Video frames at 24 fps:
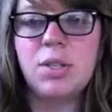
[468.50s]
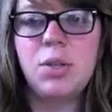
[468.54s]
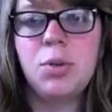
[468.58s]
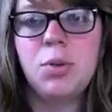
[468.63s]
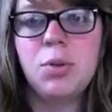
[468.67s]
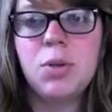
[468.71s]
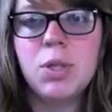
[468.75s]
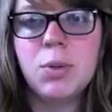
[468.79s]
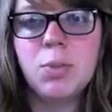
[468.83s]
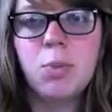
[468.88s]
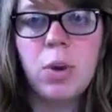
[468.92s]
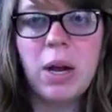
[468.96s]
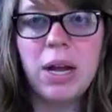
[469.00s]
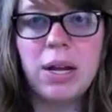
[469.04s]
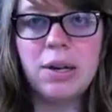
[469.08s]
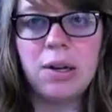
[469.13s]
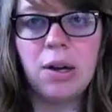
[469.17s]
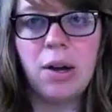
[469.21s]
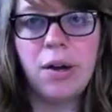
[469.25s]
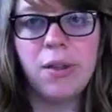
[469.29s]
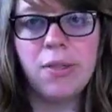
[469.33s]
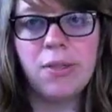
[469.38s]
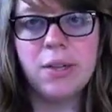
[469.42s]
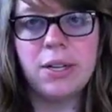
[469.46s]
to spread
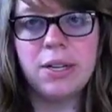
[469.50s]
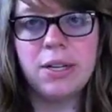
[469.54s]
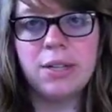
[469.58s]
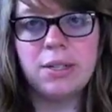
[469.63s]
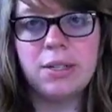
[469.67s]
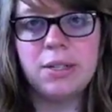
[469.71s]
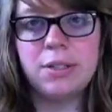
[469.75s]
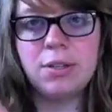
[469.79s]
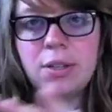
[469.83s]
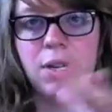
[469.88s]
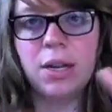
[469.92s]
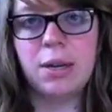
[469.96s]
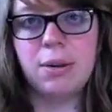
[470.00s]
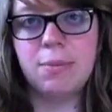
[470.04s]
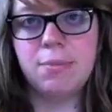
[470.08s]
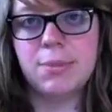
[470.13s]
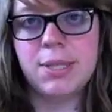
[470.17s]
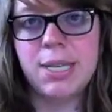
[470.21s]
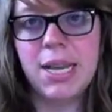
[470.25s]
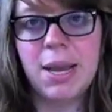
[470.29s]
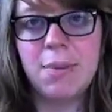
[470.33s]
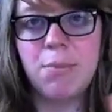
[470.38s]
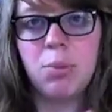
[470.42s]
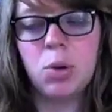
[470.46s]
on the
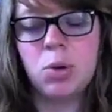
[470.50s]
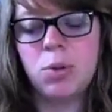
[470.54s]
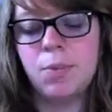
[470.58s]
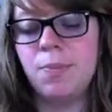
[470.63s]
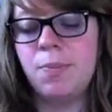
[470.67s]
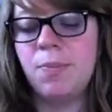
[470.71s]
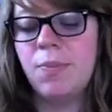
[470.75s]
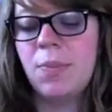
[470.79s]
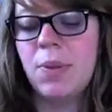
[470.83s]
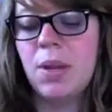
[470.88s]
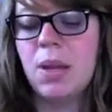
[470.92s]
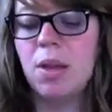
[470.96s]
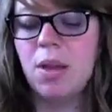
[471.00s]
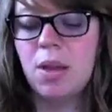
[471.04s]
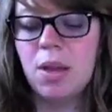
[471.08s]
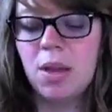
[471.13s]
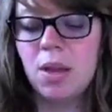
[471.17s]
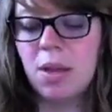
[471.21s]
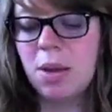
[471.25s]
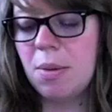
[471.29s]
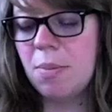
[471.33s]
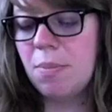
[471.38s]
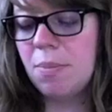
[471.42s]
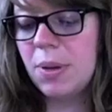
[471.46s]
table.
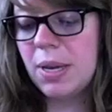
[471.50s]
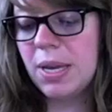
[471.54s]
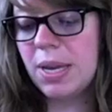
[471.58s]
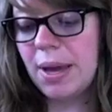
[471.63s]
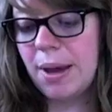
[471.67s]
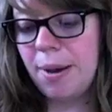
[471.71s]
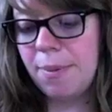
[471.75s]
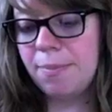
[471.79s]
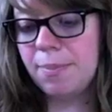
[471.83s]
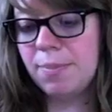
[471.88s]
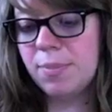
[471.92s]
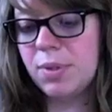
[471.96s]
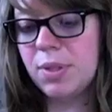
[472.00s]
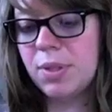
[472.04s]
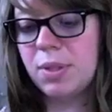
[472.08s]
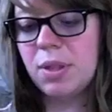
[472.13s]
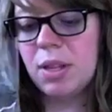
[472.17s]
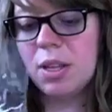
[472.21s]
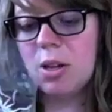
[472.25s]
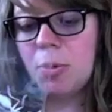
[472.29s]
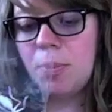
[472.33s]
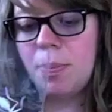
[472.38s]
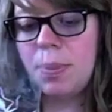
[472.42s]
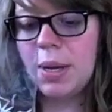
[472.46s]
But yeah,
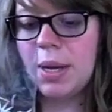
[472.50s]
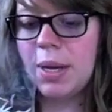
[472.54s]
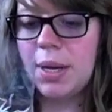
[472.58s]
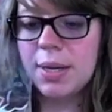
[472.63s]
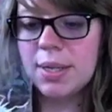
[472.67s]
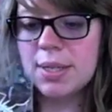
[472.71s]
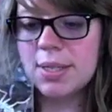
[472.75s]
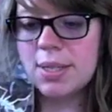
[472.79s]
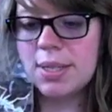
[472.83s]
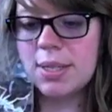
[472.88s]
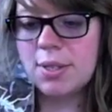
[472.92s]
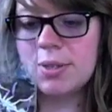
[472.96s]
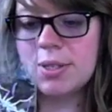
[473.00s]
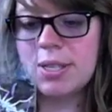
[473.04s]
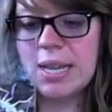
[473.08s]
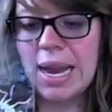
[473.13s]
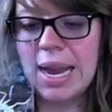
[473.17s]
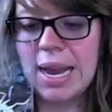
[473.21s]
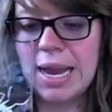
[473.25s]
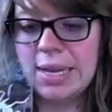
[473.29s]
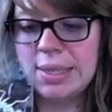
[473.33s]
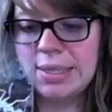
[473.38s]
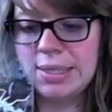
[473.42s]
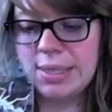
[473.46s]
little bugs. There's
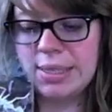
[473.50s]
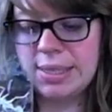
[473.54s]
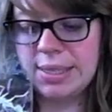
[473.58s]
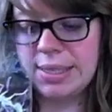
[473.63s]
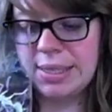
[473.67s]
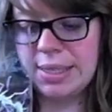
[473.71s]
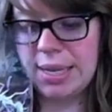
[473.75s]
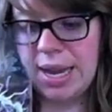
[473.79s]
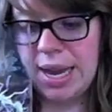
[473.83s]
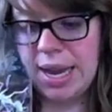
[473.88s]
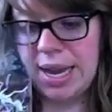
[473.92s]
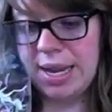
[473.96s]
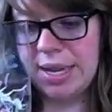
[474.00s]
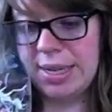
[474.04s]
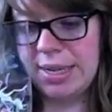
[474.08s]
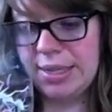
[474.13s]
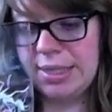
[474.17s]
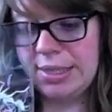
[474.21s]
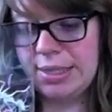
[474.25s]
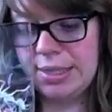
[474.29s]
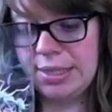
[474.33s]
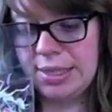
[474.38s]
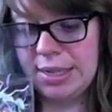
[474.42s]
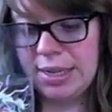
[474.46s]
ants
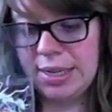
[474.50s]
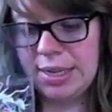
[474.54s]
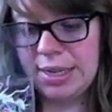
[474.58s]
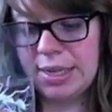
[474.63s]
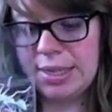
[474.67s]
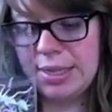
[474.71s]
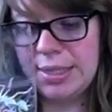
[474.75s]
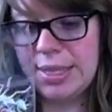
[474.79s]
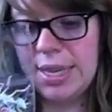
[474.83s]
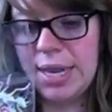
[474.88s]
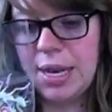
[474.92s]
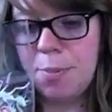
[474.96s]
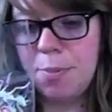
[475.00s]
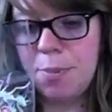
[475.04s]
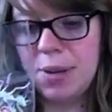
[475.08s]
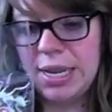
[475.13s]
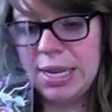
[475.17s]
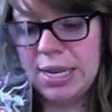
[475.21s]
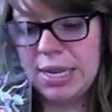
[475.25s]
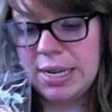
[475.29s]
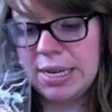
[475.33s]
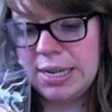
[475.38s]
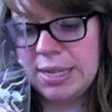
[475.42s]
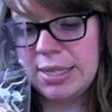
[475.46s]
and
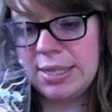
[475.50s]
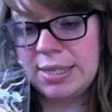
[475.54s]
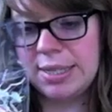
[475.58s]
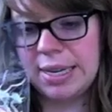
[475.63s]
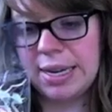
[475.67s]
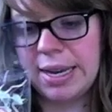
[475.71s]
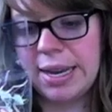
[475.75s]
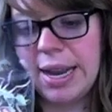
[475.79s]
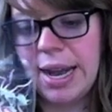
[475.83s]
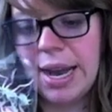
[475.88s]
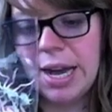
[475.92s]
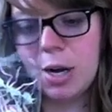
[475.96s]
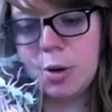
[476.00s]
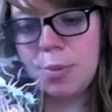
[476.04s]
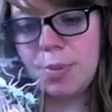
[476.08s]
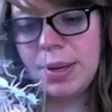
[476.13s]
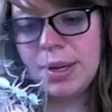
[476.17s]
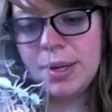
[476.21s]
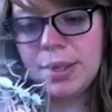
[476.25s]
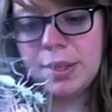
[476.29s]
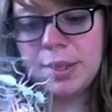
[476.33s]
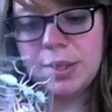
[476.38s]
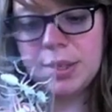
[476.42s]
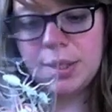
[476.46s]
centipedes and
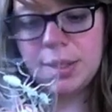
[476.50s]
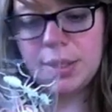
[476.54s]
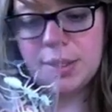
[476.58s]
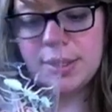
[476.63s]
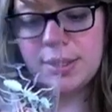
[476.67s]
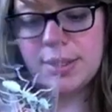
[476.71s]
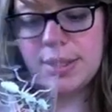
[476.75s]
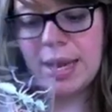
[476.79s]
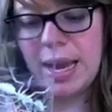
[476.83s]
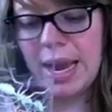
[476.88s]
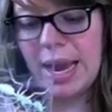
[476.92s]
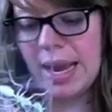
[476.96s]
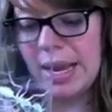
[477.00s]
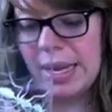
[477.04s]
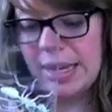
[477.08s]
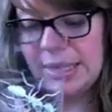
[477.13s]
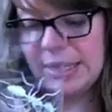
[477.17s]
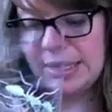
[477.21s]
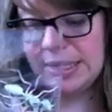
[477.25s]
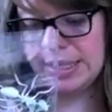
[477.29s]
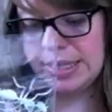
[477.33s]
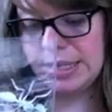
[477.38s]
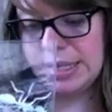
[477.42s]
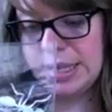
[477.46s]
caterpillars
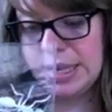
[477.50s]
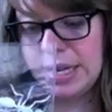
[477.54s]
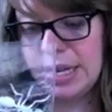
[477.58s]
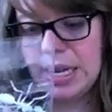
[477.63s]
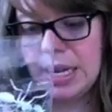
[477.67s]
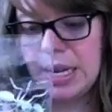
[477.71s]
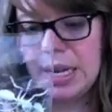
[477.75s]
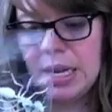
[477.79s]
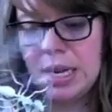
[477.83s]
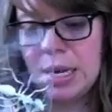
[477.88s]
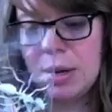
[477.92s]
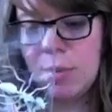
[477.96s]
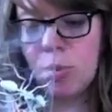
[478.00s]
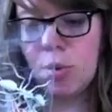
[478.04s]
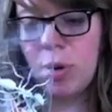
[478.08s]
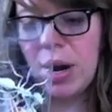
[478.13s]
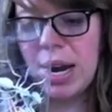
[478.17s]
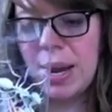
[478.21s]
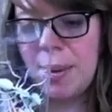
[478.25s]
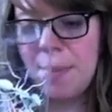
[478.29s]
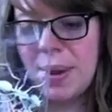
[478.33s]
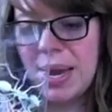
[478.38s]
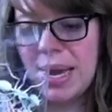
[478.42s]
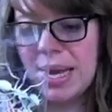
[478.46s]
and
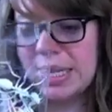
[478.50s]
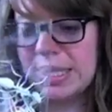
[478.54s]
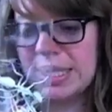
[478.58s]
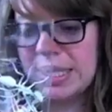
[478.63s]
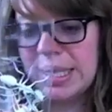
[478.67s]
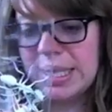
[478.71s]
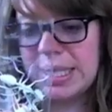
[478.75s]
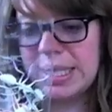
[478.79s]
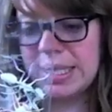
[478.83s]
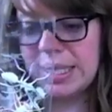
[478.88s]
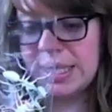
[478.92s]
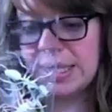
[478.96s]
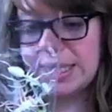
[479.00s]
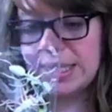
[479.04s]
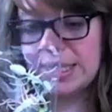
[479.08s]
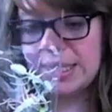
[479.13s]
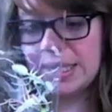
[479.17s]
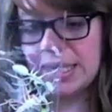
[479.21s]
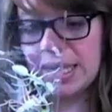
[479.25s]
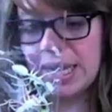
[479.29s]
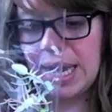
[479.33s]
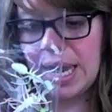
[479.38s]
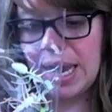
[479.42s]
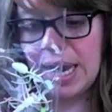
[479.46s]
praying mantis
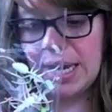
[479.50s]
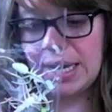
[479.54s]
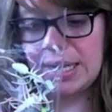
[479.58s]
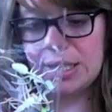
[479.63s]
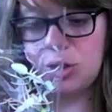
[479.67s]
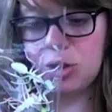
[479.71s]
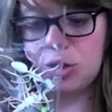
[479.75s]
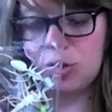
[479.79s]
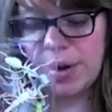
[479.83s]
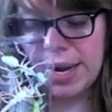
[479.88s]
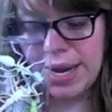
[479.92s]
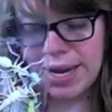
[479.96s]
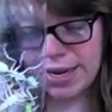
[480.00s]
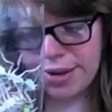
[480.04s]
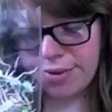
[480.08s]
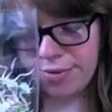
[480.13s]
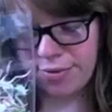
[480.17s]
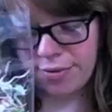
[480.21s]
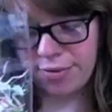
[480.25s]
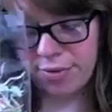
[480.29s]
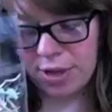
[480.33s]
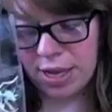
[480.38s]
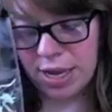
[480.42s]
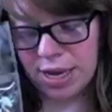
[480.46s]
and
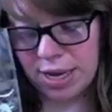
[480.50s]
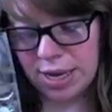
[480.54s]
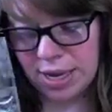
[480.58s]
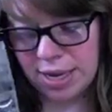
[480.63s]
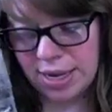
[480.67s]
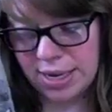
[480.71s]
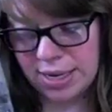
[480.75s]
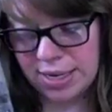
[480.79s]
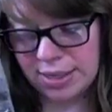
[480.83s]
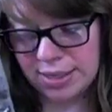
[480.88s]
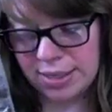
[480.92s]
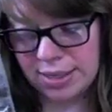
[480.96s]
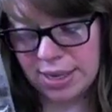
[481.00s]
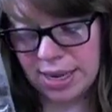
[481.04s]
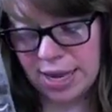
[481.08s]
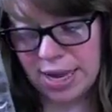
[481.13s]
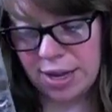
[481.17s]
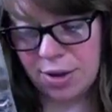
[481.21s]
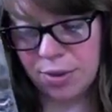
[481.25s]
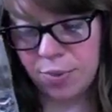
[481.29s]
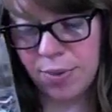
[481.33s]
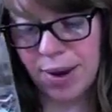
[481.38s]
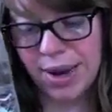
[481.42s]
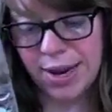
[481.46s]
dragonflies
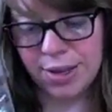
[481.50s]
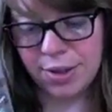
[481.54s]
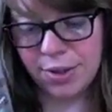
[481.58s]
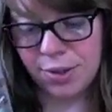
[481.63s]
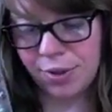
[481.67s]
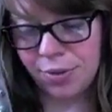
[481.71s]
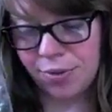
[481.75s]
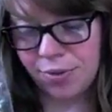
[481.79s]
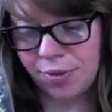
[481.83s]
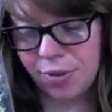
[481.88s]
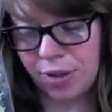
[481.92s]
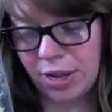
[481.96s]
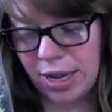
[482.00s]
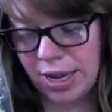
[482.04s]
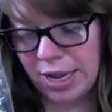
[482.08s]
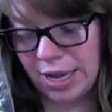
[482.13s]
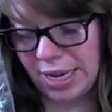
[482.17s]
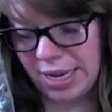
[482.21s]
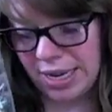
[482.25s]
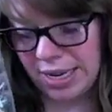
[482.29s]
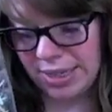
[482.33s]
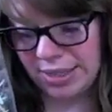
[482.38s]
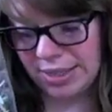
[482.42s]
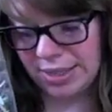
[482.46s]
and regular
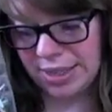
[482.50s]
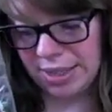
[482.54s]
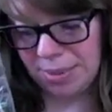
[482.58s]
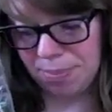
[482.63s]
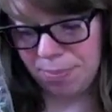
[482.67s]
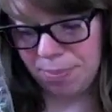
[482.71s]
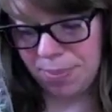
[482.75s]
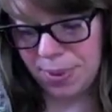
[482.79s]
flies and